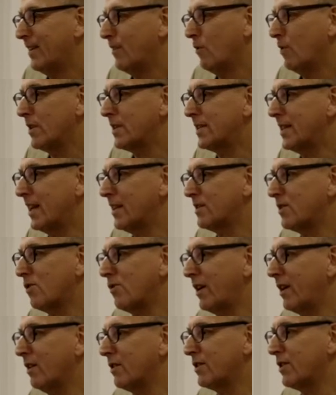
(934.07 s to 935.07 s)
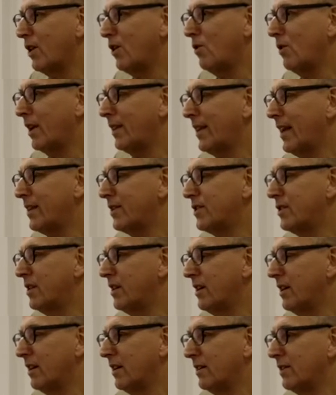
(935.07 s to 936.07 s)
once that story got told in that
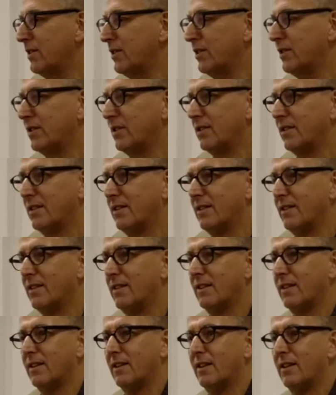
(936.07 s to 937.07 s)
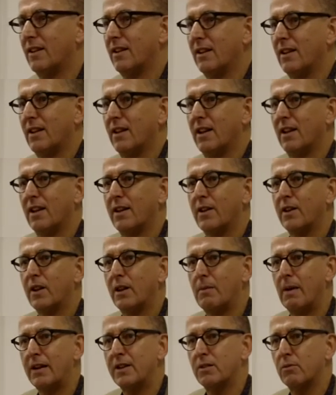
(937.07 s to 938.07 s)
church, you
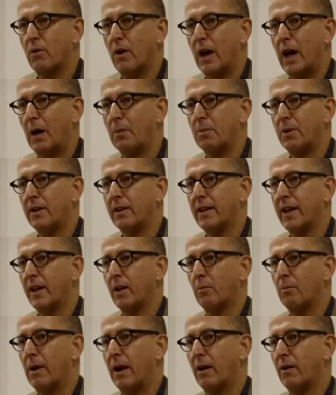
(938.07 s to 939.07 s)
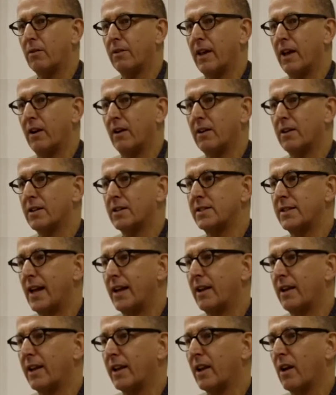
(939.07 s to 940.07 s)
can imagine what happened then about their
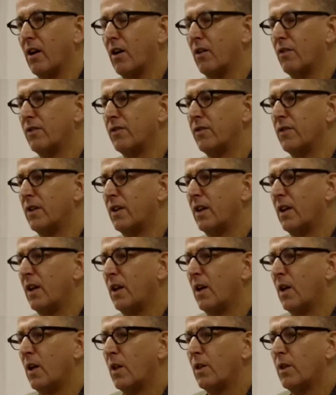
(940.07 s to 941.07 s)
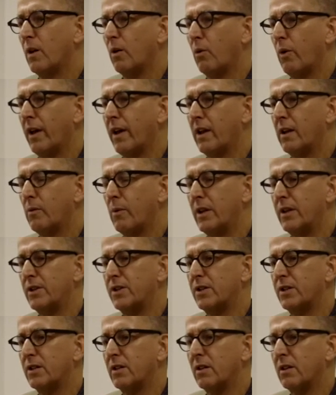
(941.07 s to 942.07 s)
understanding of the way in
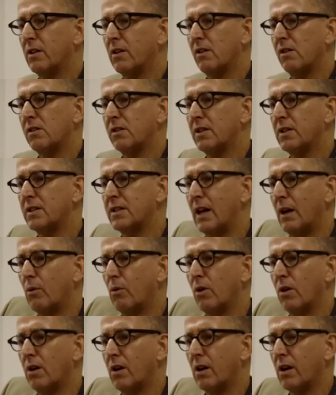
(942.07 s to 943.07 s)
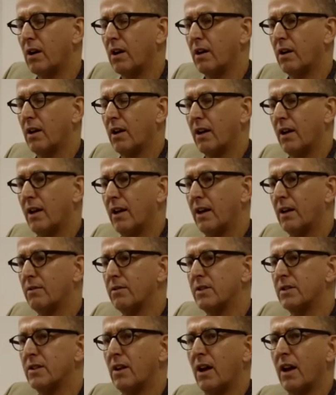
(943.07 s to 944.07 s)
which God is at work
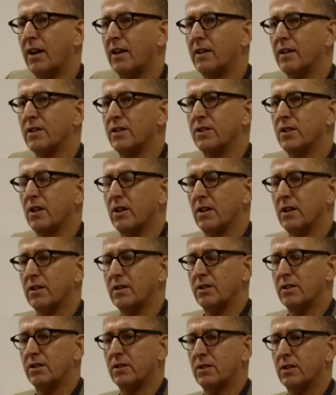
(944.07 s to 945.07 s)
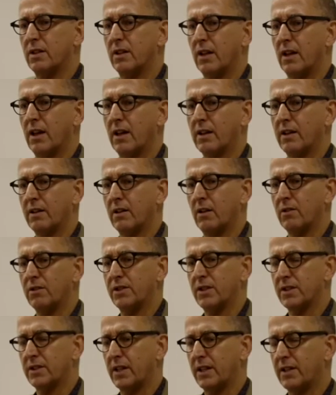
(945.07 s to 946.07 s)
outside the church and not
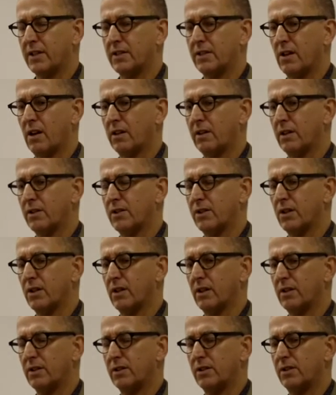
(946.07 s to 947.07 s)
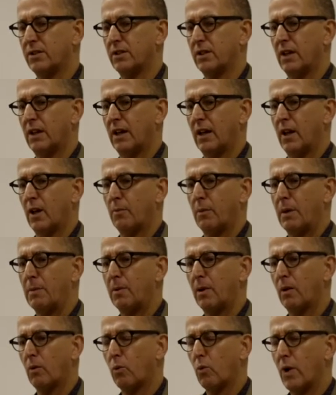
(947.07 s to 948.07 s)
just inside the church.
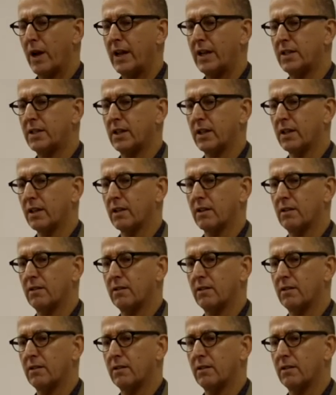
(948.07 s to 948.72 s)
People are waiting